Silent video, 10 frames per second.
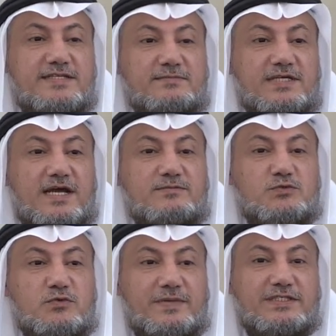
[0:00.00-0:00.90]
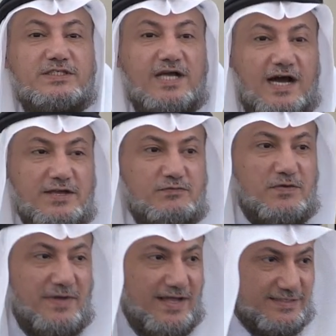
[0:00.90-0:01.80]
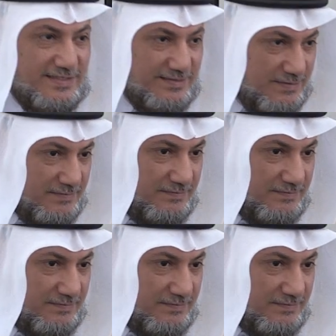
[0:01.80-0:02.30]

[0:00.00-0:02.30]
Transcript: sometimes women shy from asking.